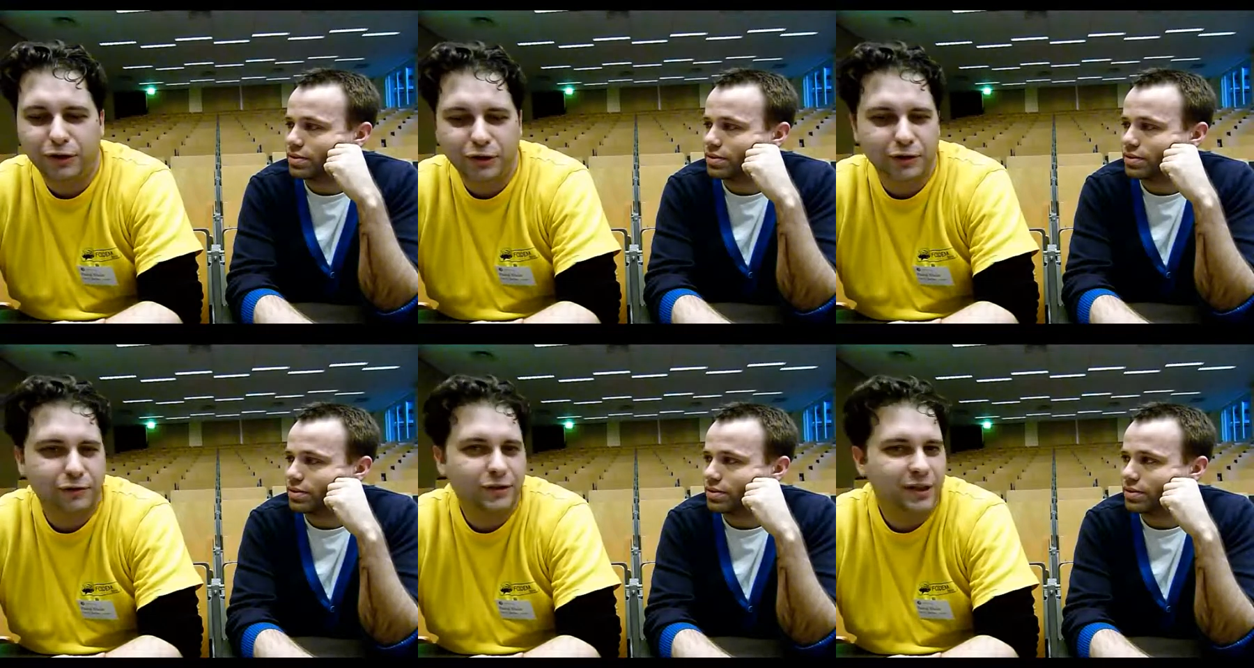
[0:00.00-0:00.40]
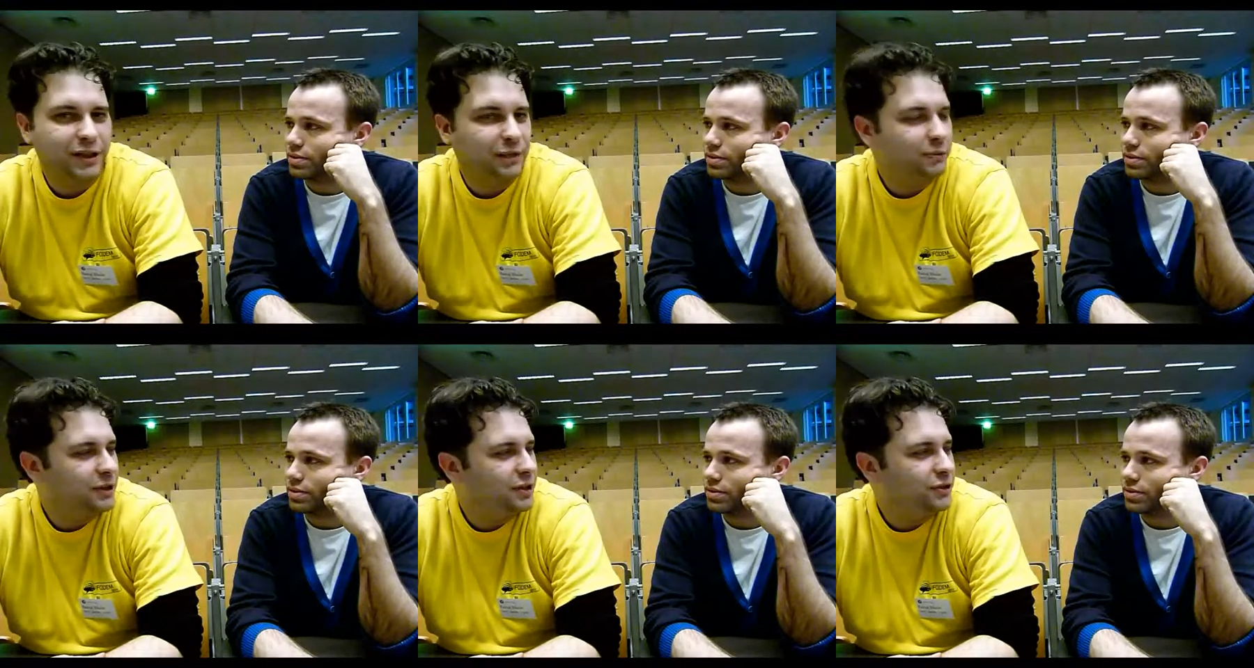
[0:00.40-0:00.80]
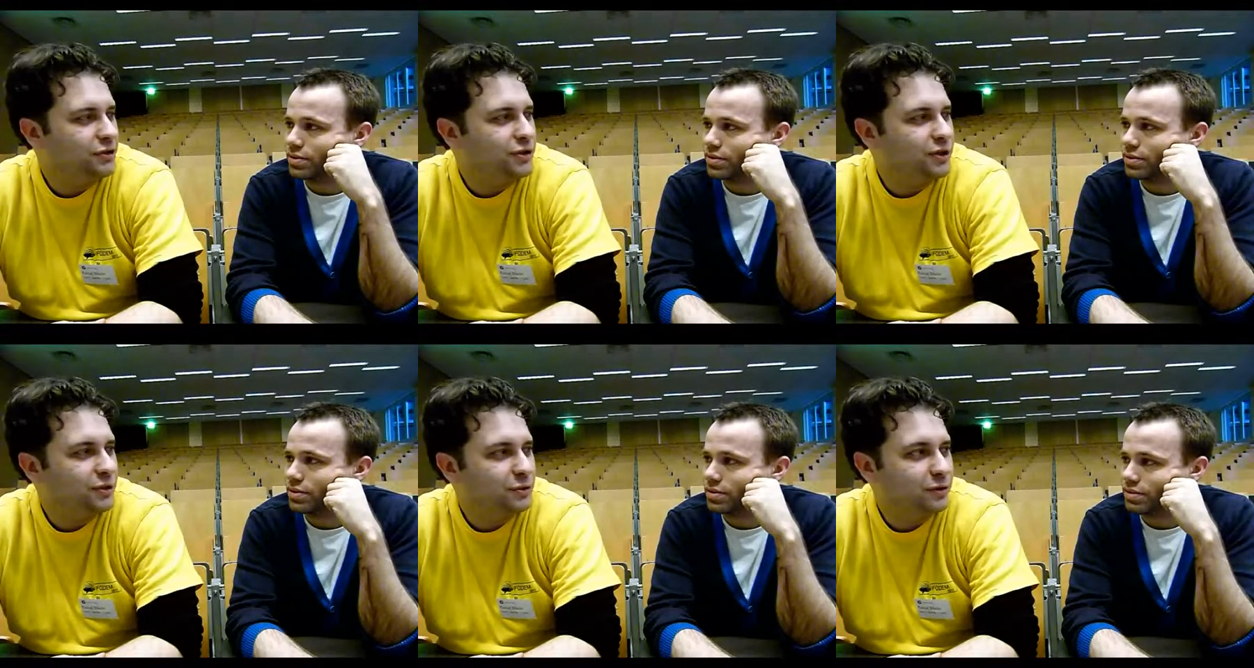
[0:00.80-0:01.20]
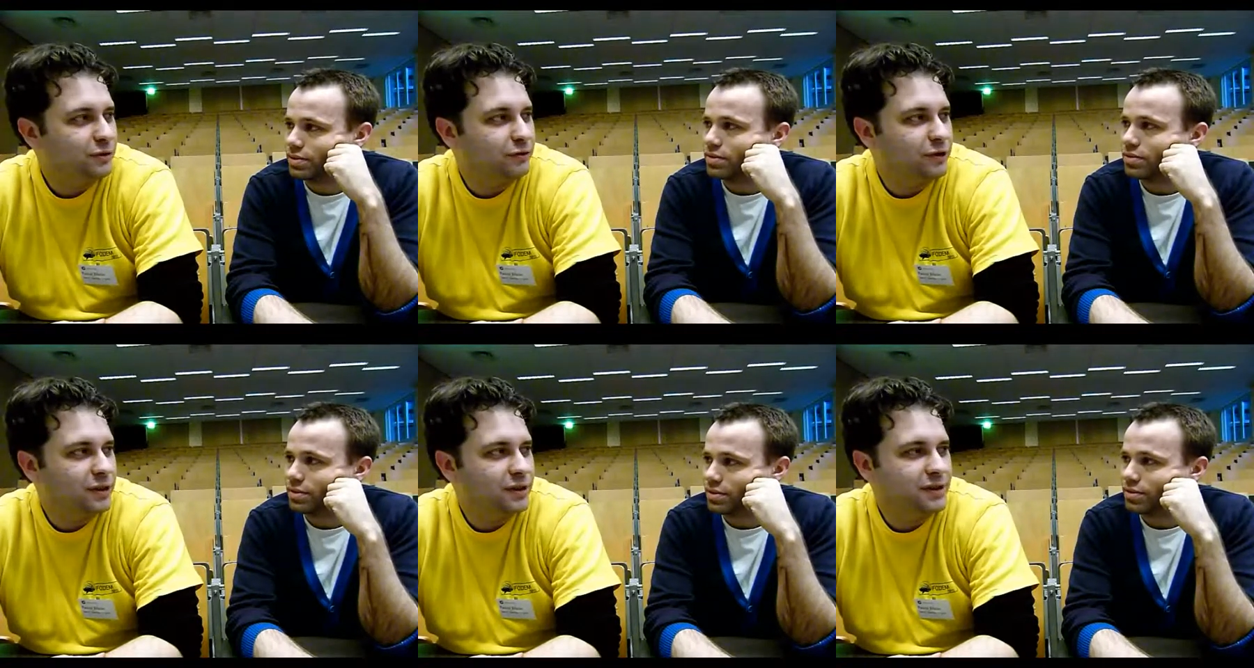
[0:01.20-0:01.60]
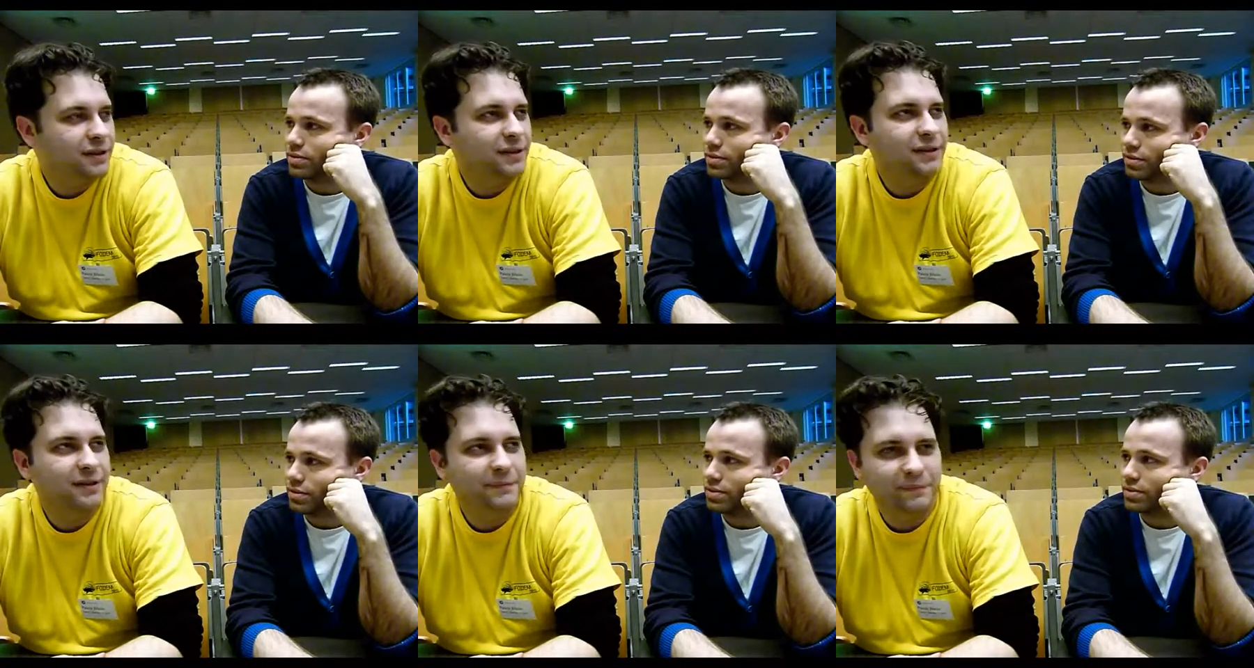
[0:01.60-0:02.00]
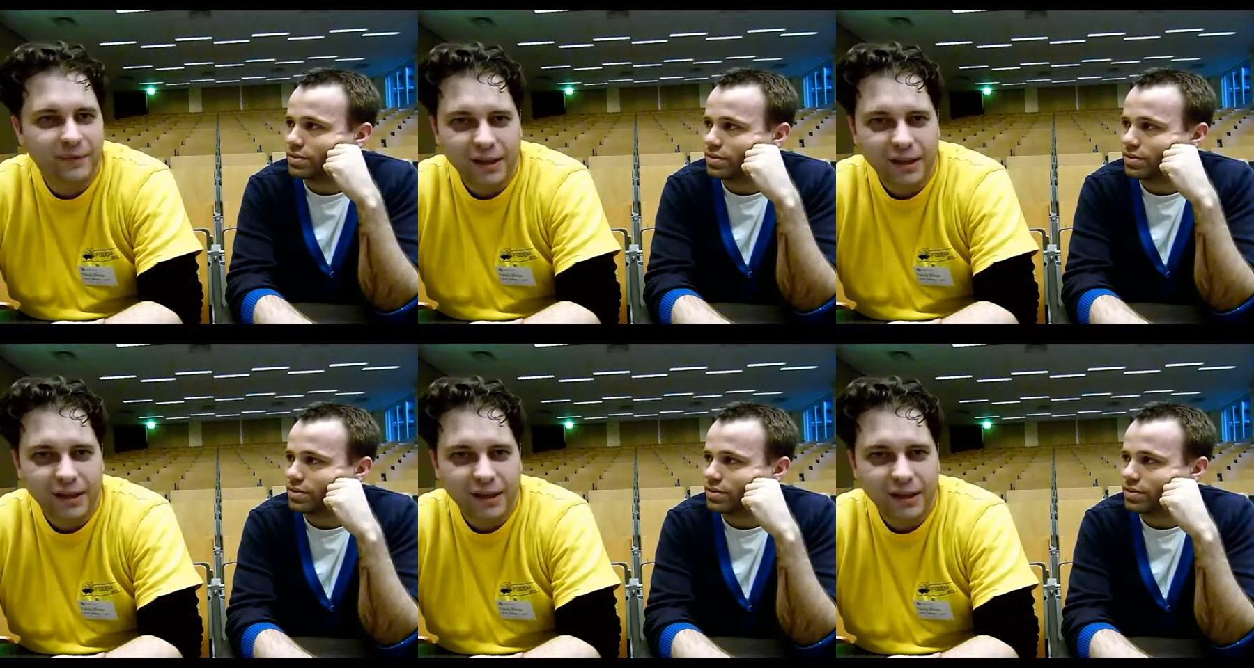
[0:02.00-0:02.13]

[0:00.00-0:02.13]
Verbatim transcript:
Speaker 1: lot of time and energy to invest,